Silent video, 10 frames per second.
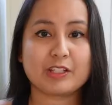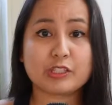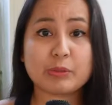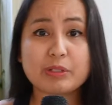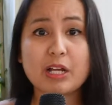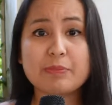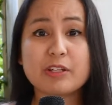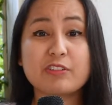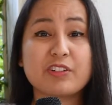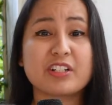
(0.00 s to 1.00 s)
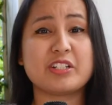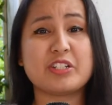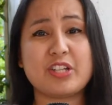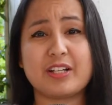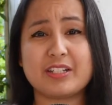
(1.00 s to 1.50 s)
So we were up there for a good
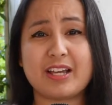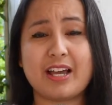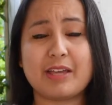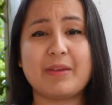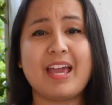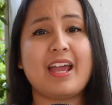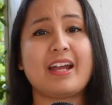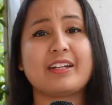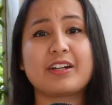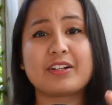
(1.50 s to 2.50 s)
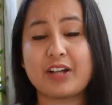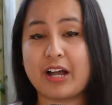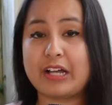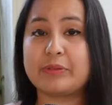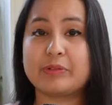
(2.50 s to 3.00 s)
chunk of time, and our
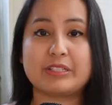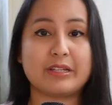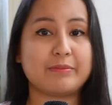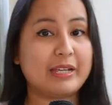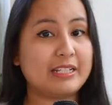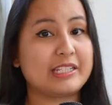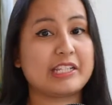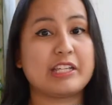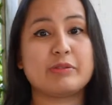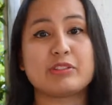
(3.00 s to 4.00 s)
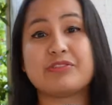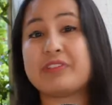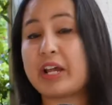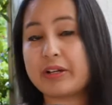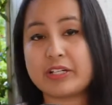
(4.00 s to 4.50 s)
guide was amazing. He was
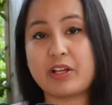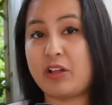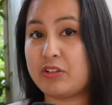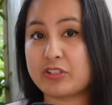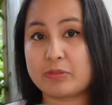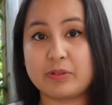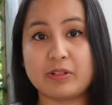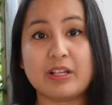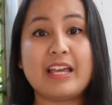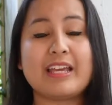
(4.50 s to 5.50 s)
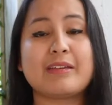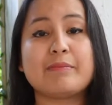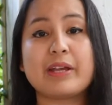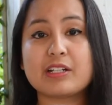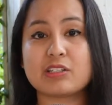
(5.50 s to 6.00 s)
very knowledgeable. He
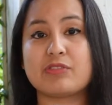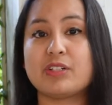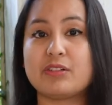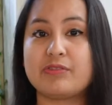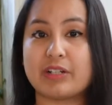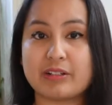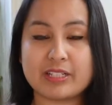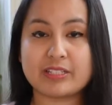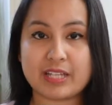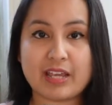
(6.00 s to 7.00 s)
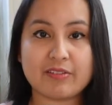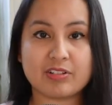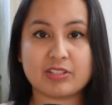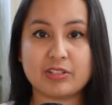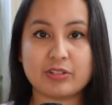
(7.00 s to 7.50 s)
made us feel very safe
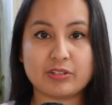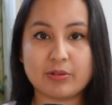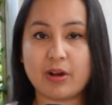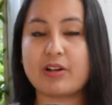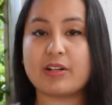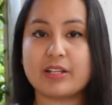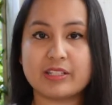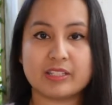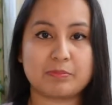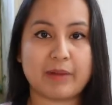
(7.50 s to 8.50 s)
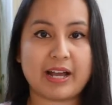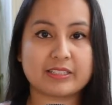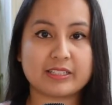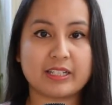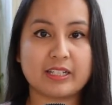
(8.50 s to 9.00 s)
because, you know, you are in this
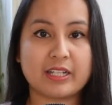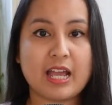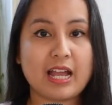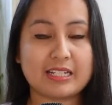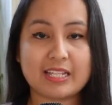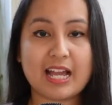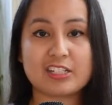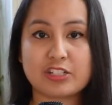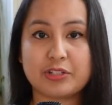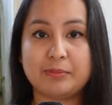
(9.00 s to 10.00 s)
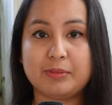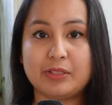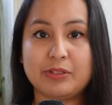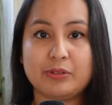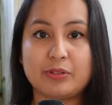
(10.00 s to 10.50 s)
basket attached to a
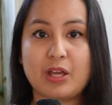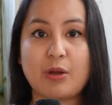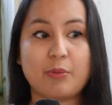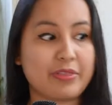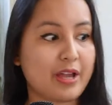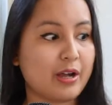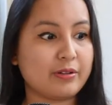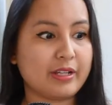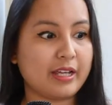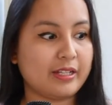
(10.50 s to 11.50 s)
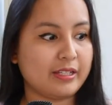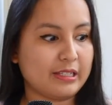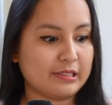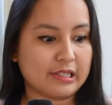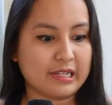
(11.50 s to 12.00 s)
balloon without
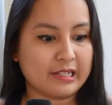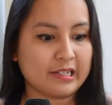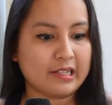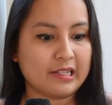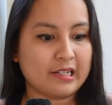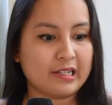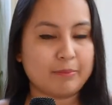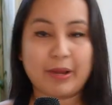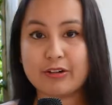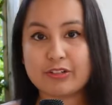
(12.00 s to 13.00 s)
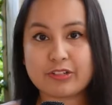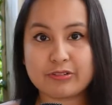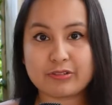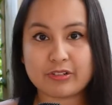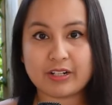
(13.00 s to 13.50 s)
any like
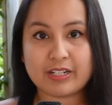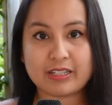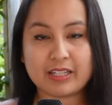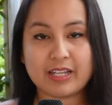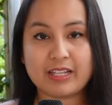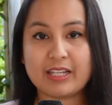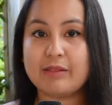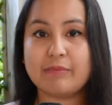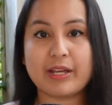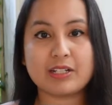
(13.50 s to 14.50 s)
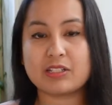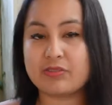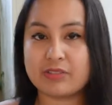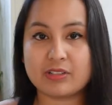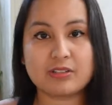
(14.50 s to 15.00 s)
parachutes or anything. He made us
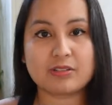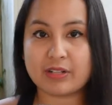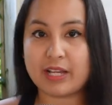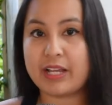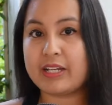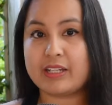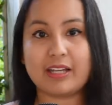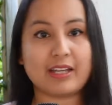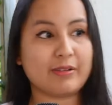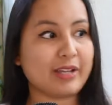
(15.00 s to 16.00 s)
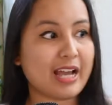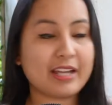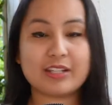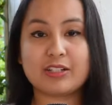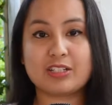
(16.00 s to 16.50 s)
feel great. We
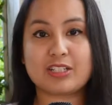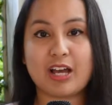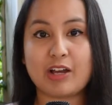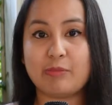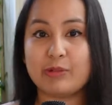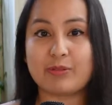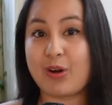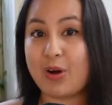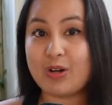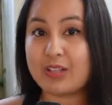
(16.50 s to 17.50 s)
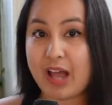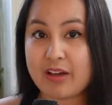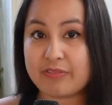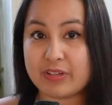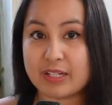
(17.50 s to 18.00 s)
had a good time. We were all
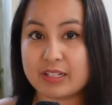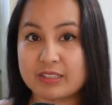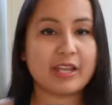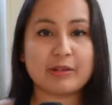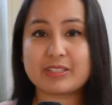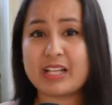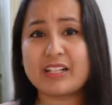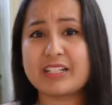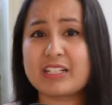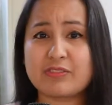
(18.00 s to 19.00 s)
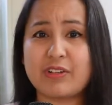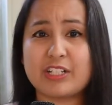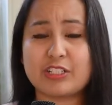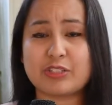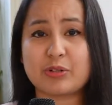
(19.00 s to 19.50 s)
laughing. who's telling us
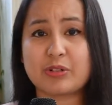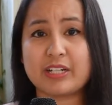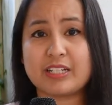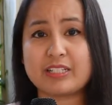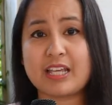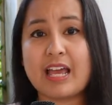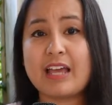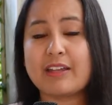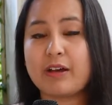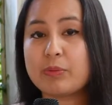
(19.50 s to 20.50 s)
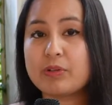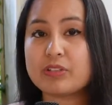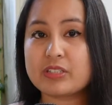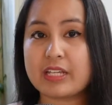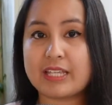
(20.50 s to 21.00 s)
funny stories. Now, I will
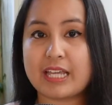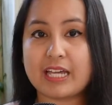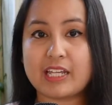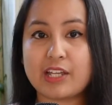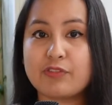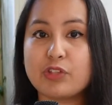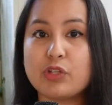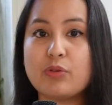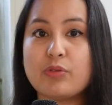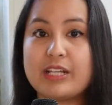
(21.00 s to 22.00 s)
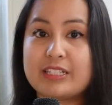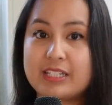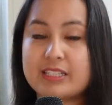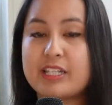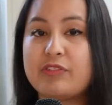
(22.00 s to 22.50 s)
say that it
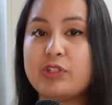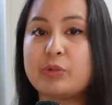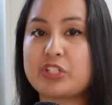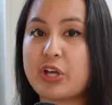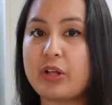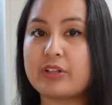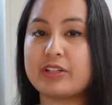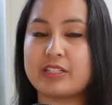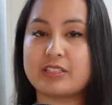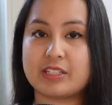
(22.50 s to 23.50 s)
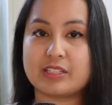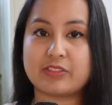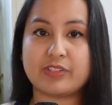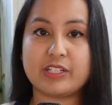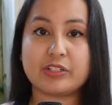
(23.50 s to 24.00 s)
says that if you are taller than 6
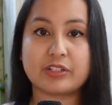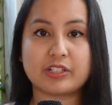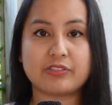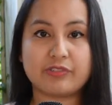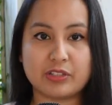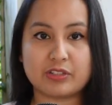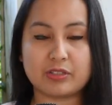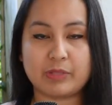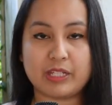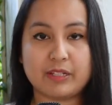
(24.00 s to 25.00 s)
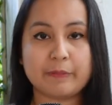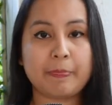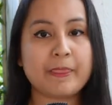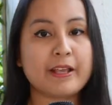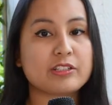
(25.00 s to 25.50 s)
feet, you're going to feel some heat.
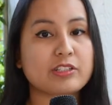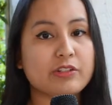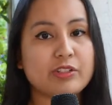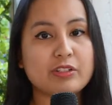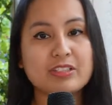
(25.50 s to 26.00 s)
So if you